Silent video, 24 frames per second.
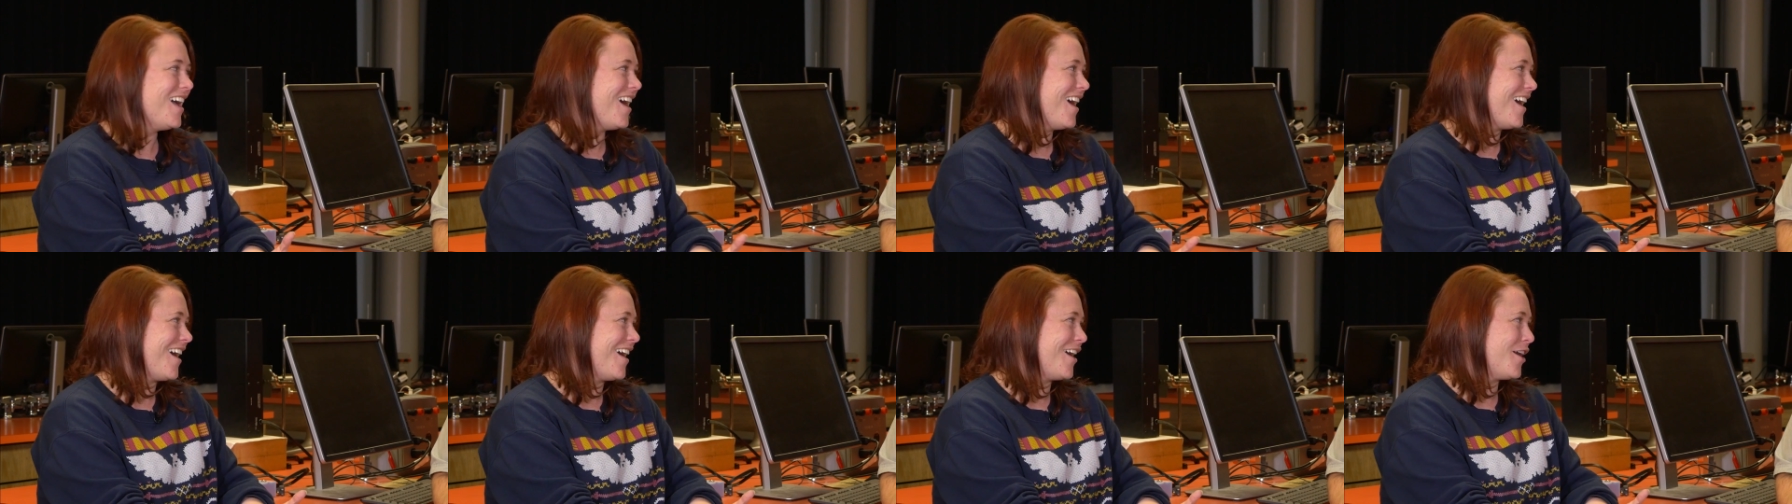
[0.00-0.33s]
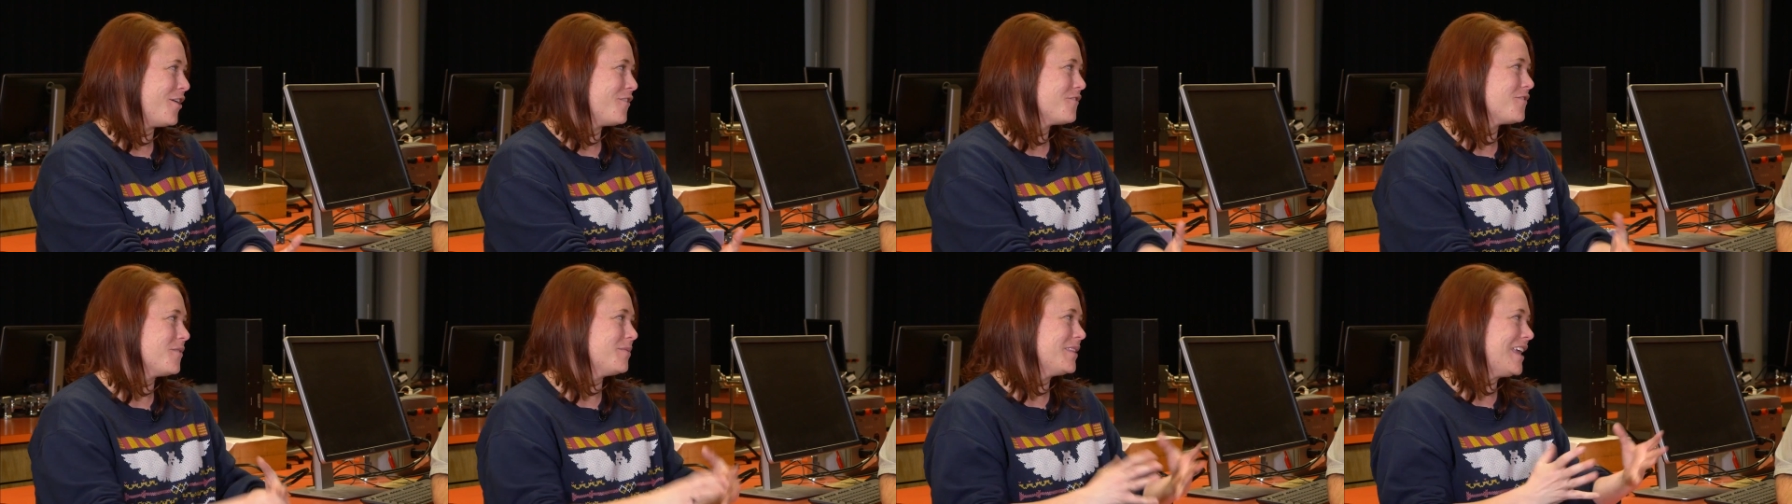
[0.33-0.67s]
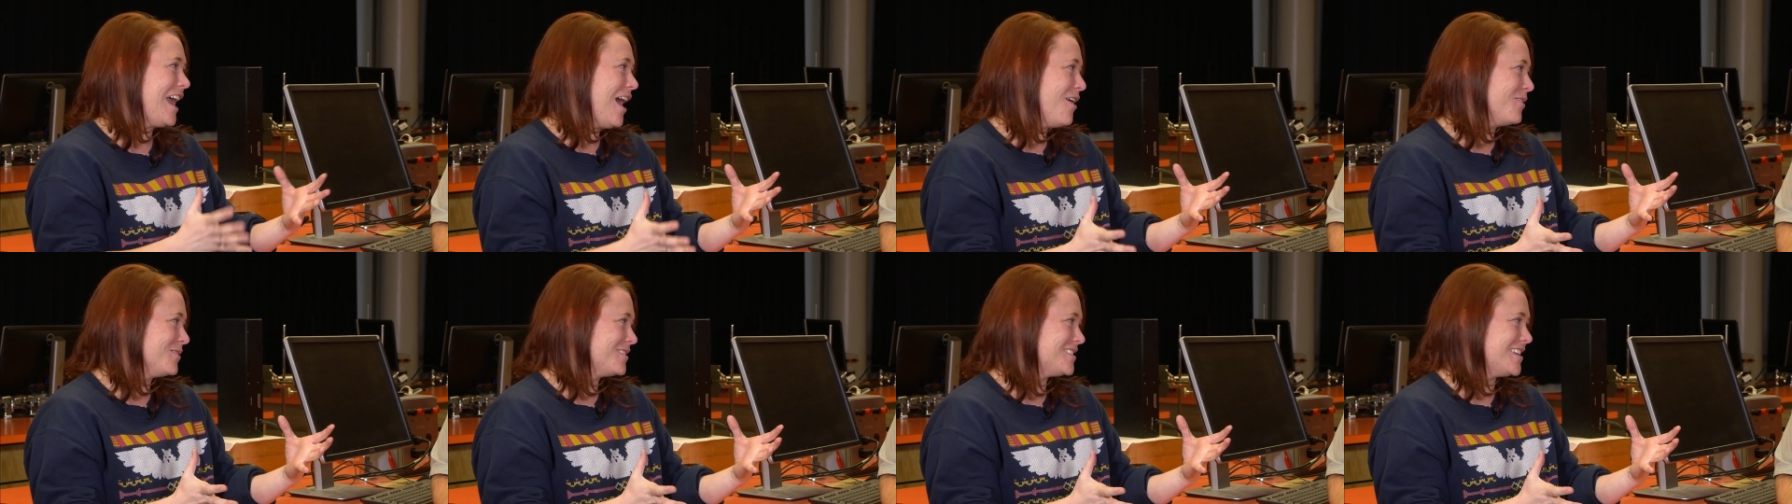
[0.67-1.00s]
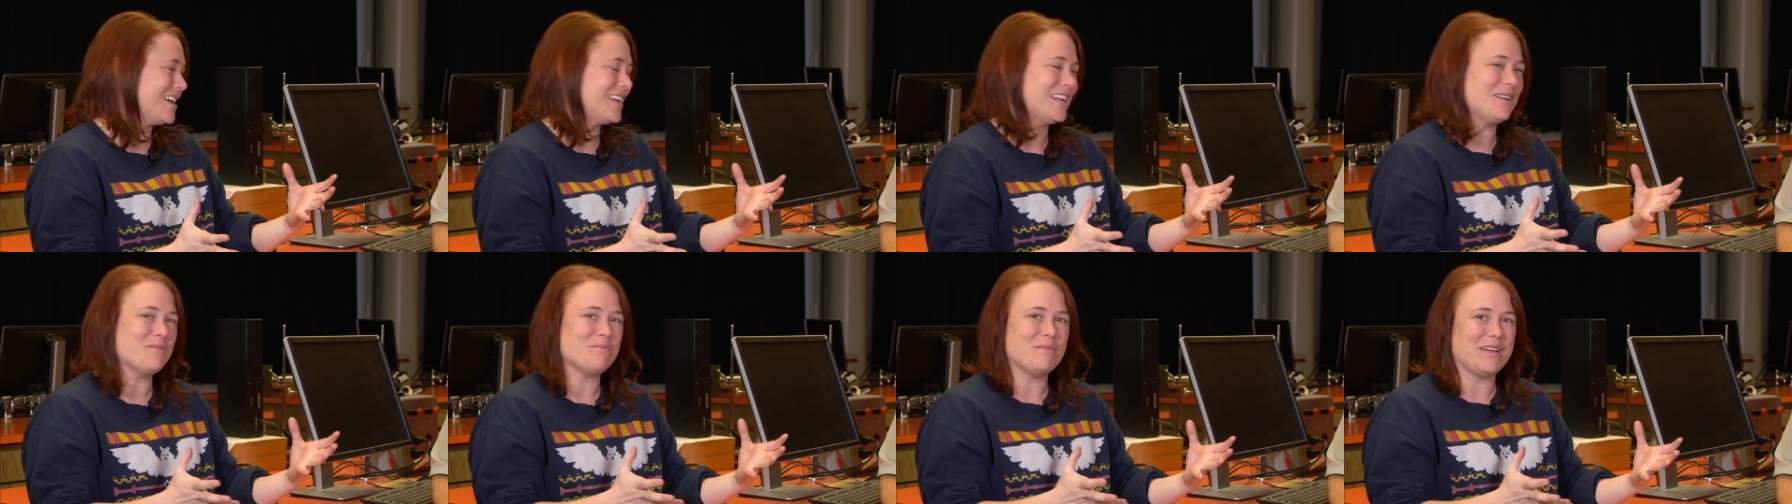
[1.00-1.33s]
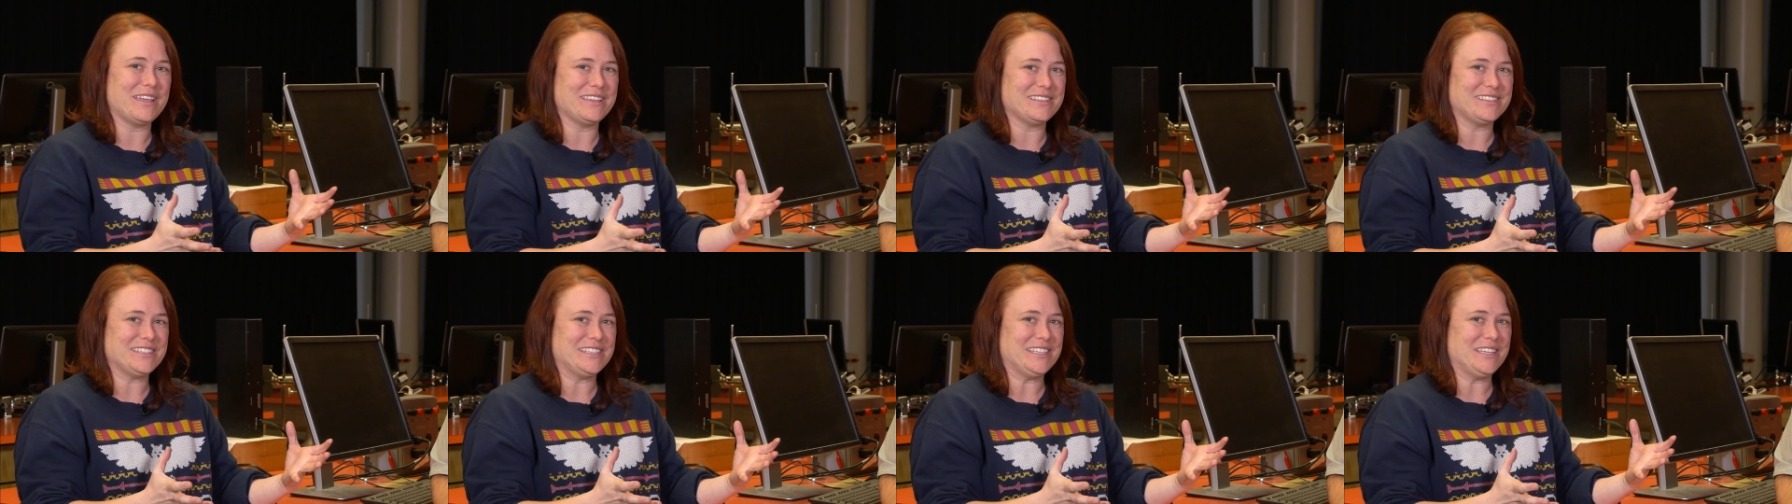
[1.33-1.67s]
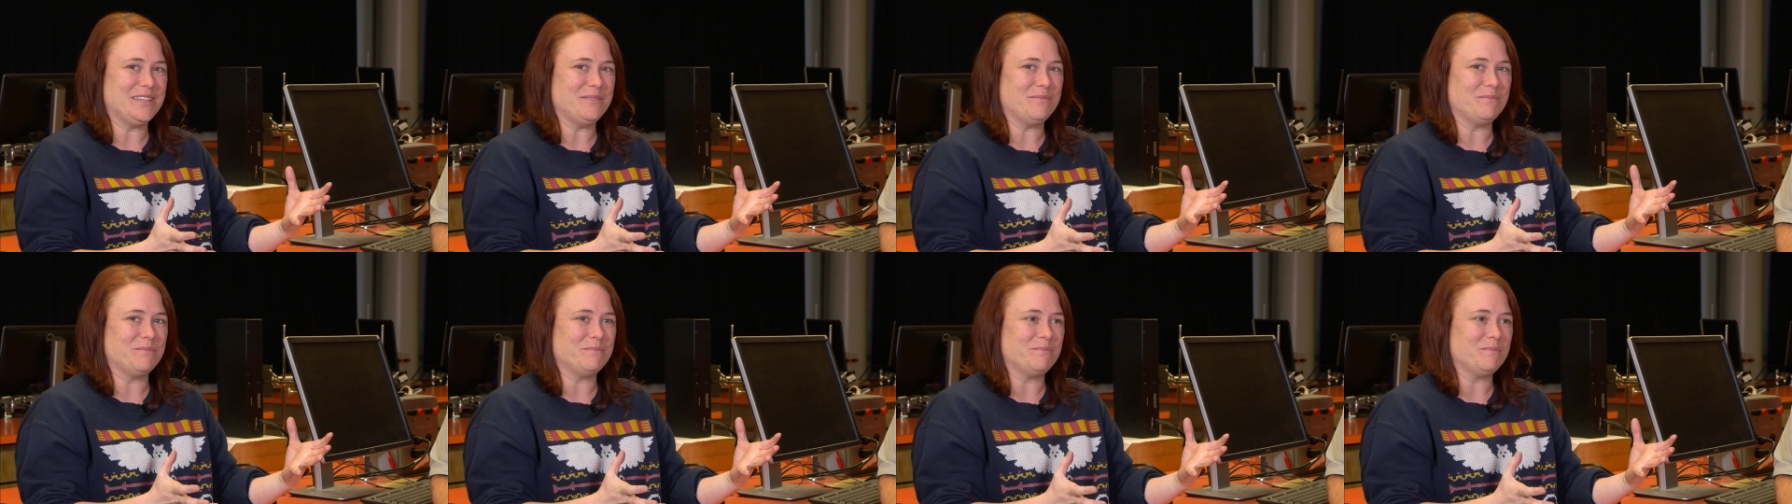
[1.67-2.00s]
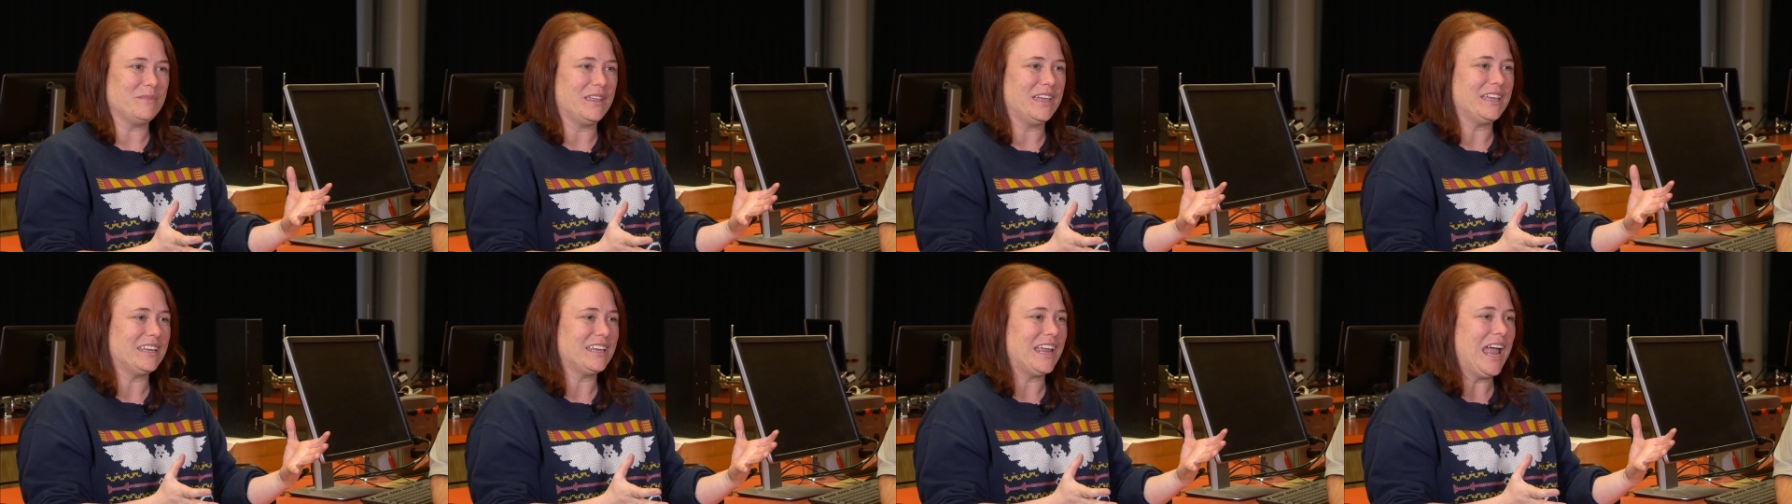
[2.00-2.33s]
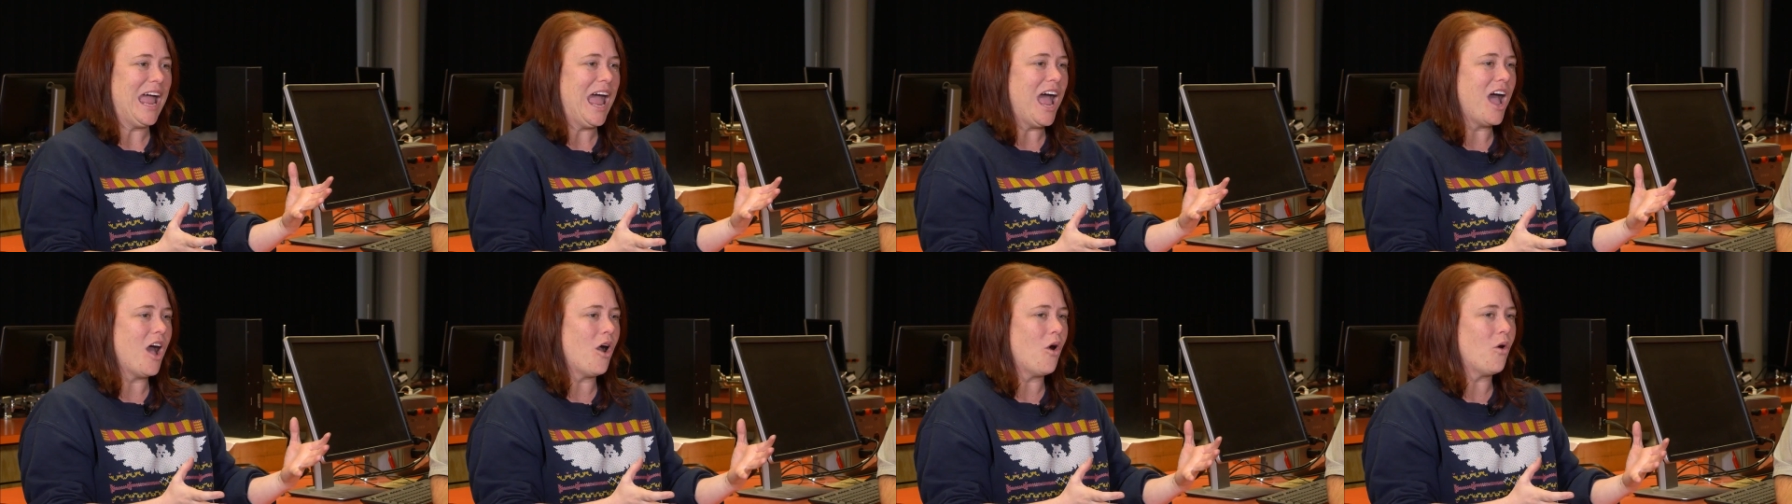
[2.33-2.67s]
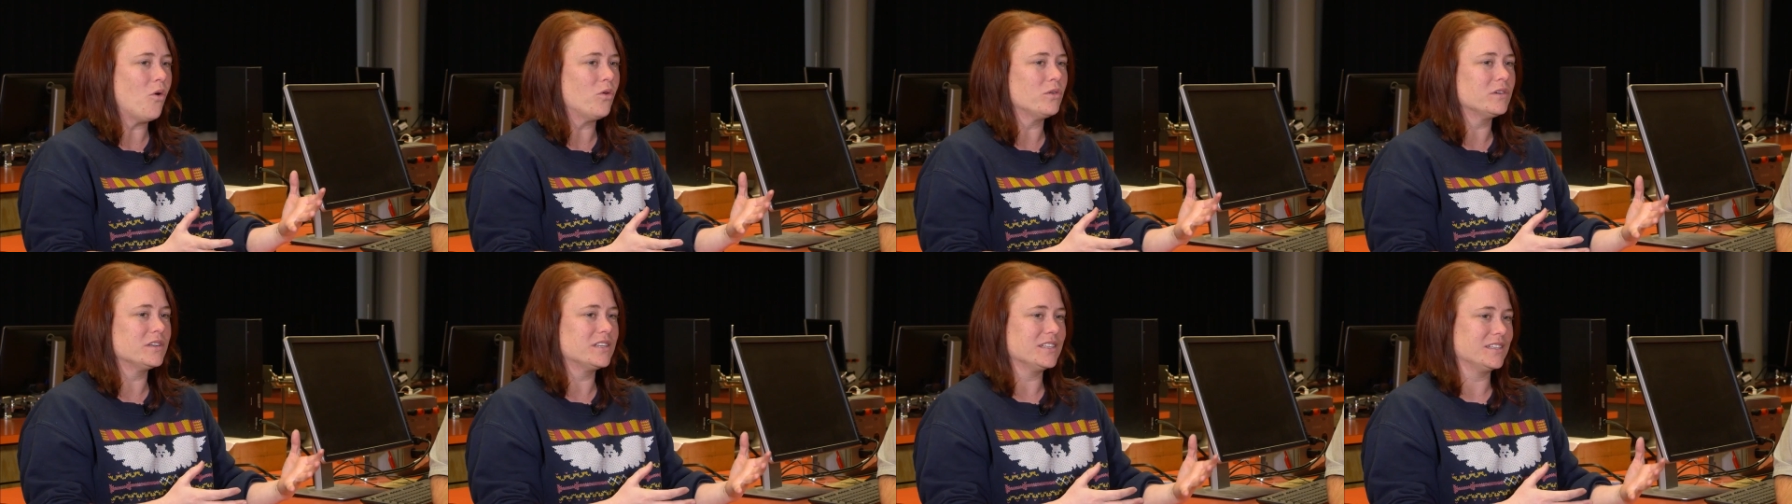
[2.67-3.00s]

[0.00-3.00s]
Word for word: Uh, from the outside, it might seem like how